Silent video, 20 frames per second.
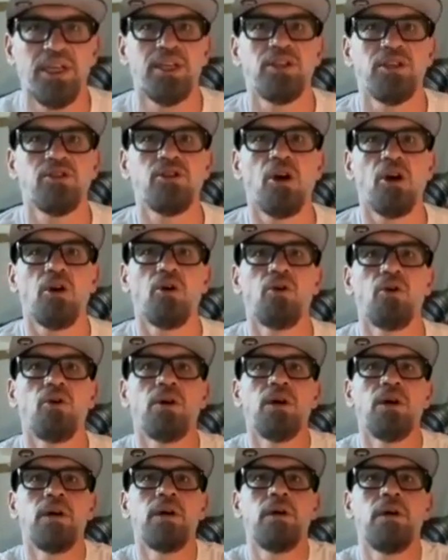So
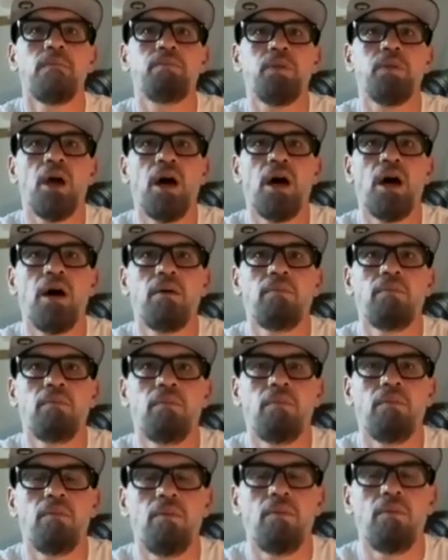the
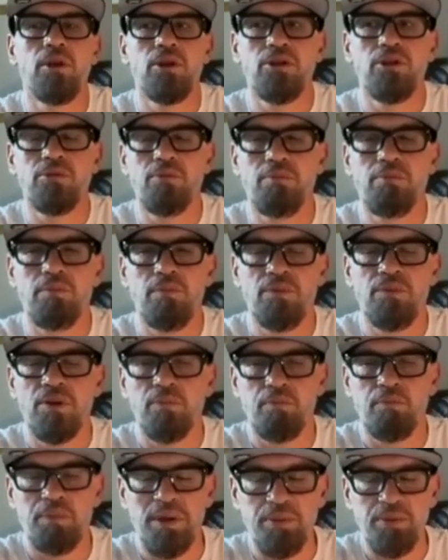
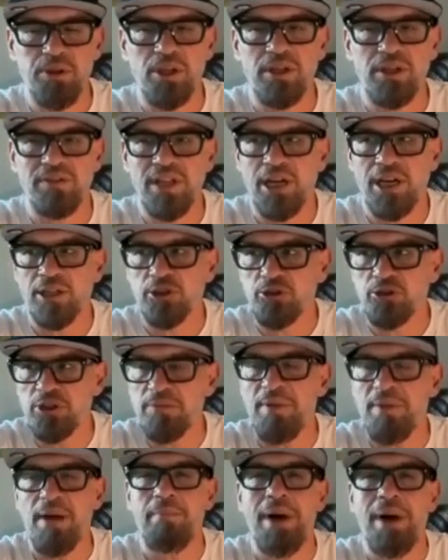people that lived on our street,
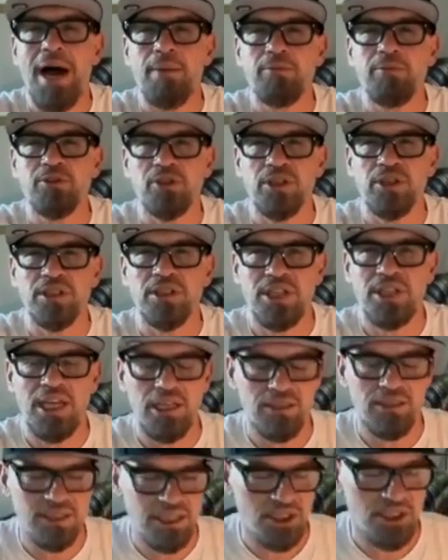my mom was going to
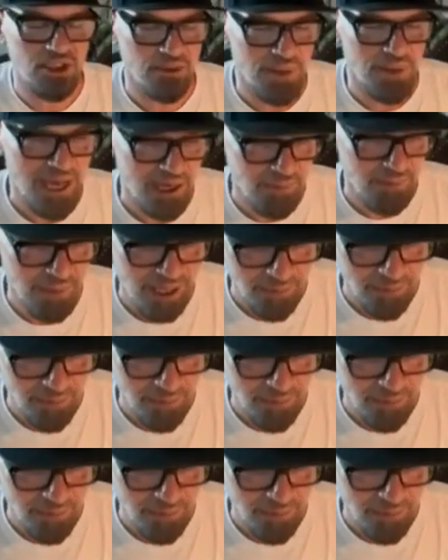teach them how to make